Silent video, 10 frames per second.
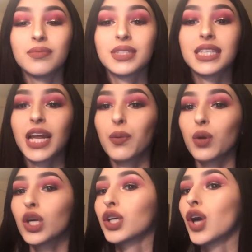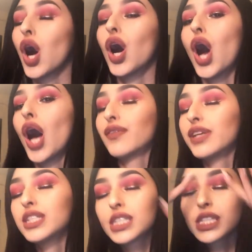Today we're
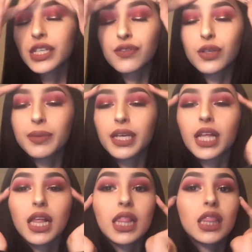obviously filming